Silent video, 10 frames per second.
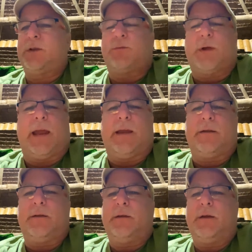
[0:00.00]

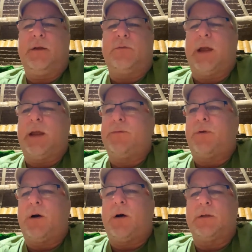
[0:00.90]
The
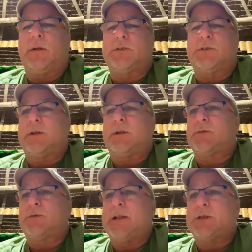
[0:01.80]
rainfall, is the
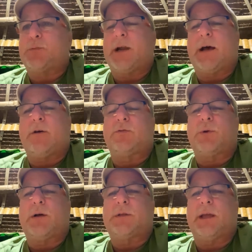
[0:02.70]
rain spread out
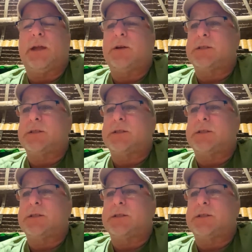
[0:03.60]
throughout the year?